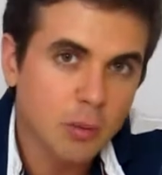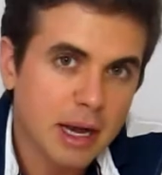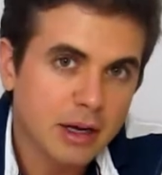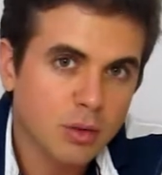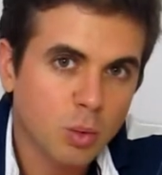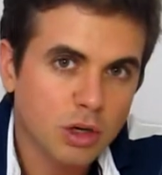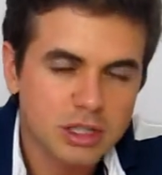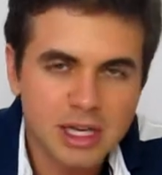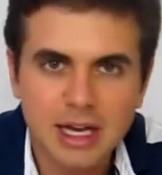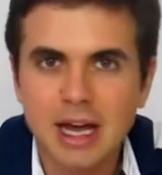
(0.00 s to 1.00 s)
back and
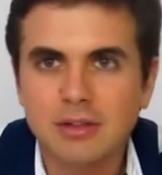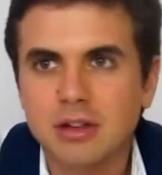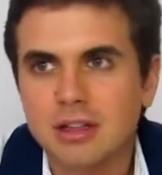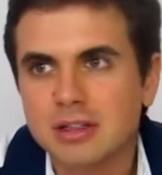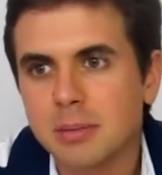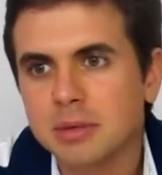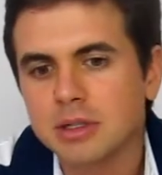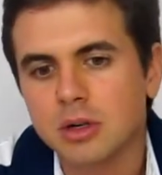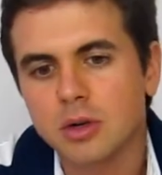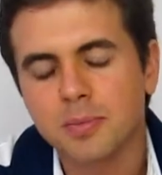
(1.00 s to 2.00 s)
watch that after this
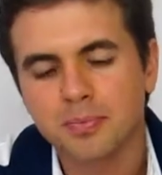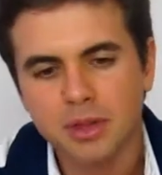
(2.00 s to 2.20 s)
episode.